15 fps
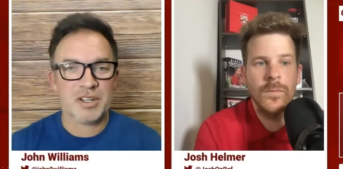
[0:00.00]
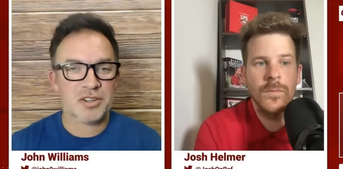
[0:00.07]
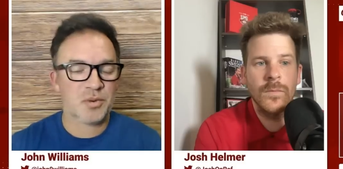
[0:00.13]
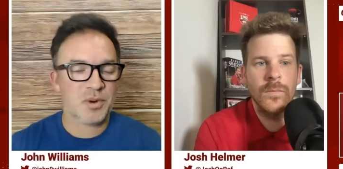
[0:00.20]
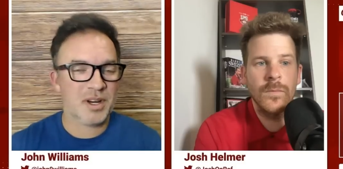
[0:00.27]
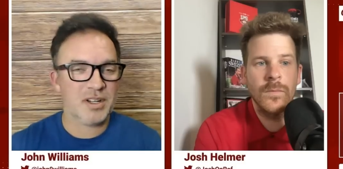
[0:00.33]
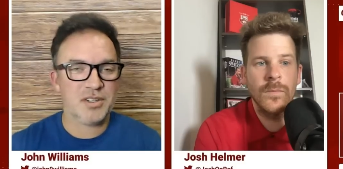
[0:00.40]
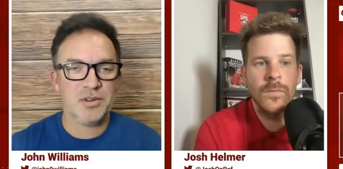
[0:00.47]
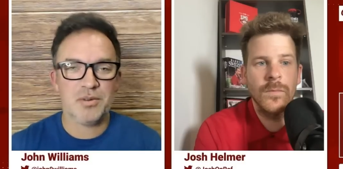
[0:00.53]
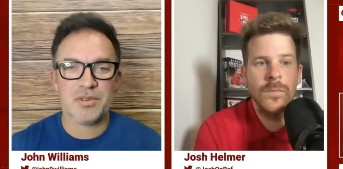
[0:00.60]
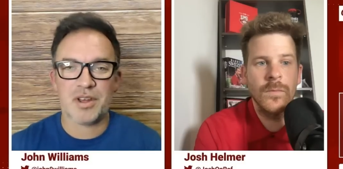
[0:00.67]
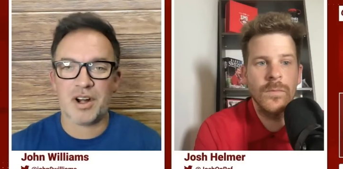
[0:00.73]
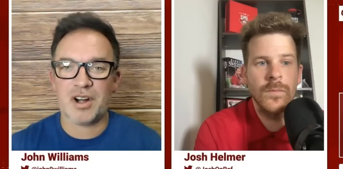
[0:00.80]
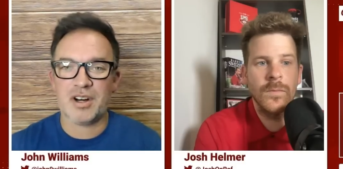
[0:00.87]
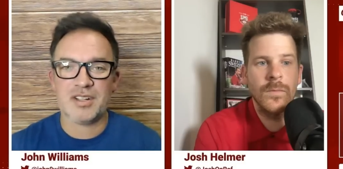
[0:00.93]
Speaker 1: three and two
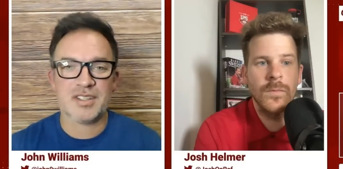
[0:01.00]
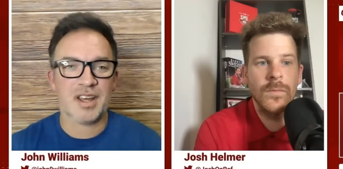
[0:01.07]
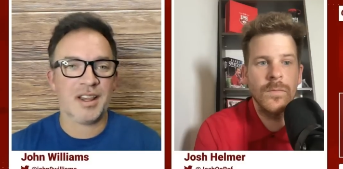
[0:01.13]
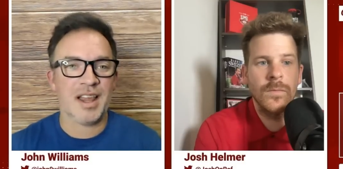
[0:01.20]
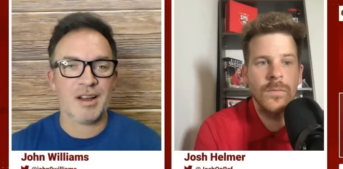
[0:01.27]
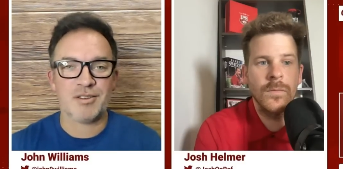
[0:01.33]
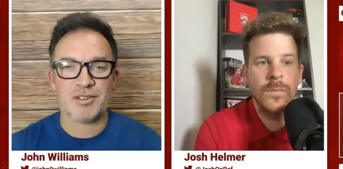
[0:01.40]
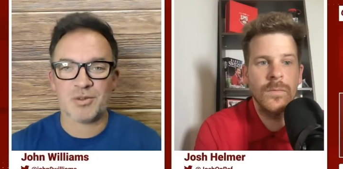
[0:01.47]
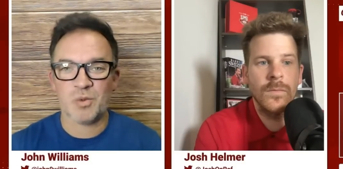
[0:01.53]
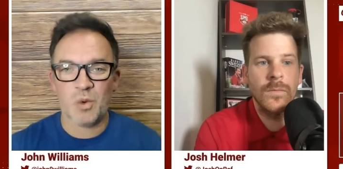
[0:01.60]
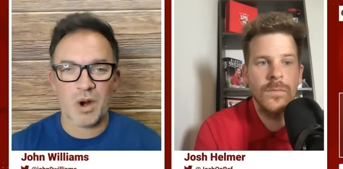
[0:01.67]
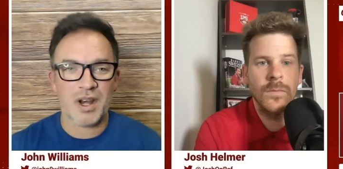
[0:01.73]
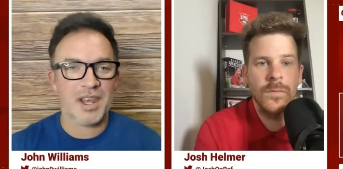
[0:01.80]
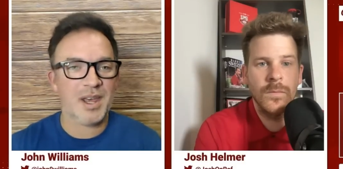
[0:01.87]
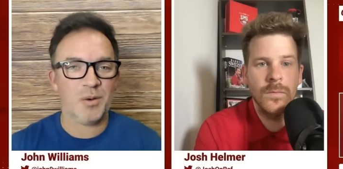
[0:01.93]
thirds, allow just
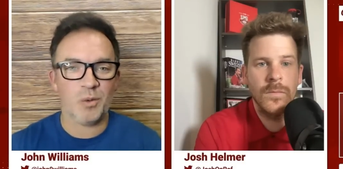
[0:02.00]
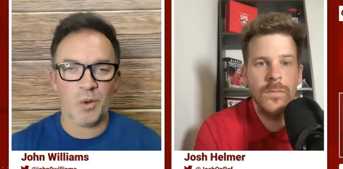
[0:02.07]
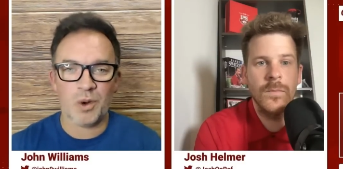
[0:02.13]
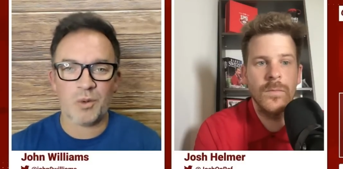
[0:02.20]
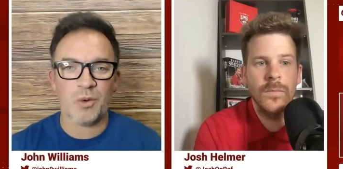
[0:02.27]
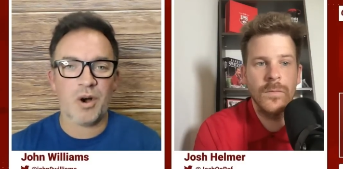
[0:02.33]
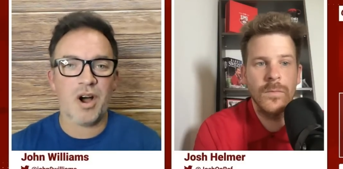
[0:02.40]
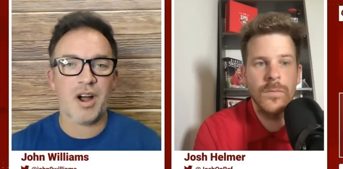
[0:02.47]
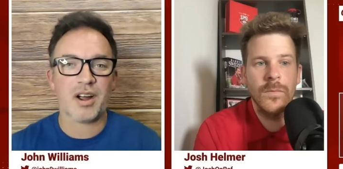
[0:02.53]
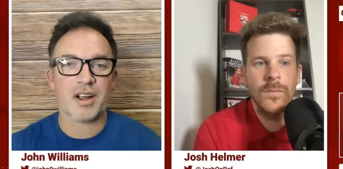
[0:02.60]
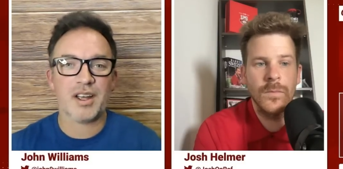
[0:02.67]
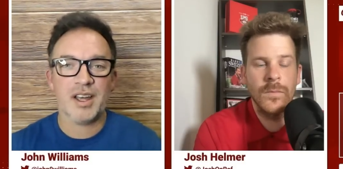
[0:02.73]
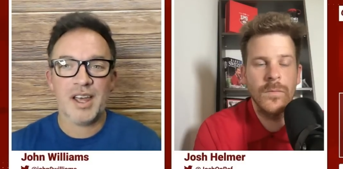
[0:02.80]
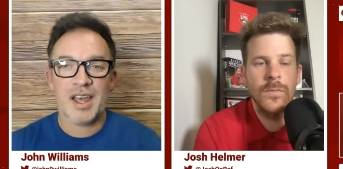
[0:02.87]
one hit, one walk,